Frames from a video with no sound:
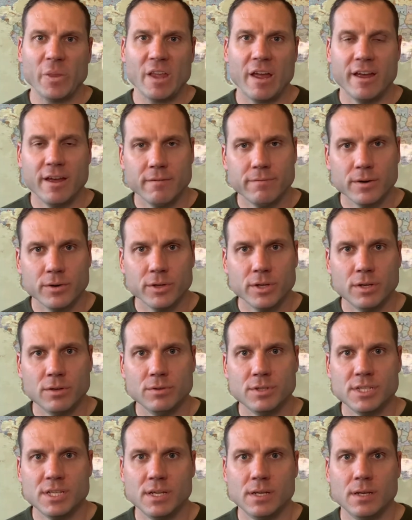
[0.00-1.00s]

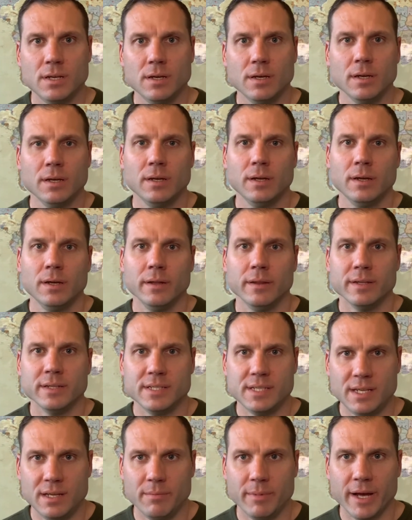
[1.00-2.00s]
AFOQT, the
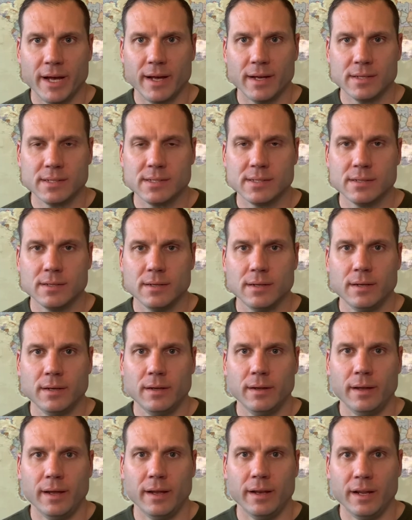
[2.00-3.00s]
TBAS,
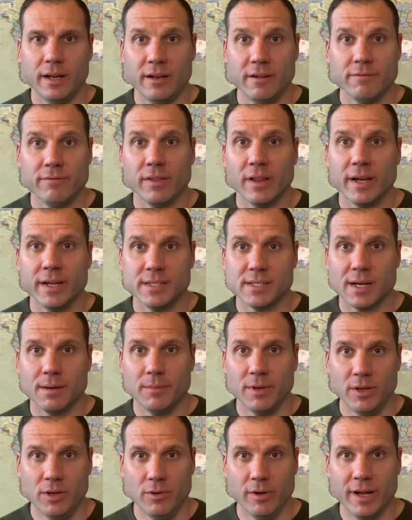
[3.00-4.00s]
and any flying time
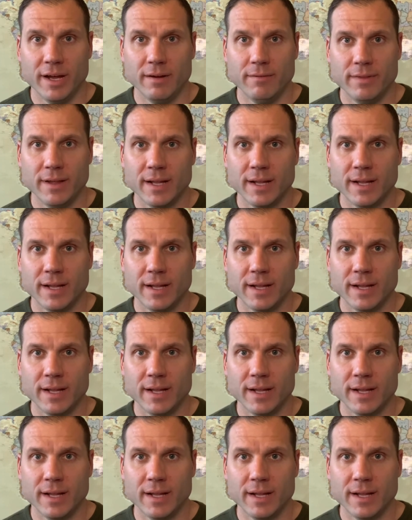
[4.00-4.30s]
that you have.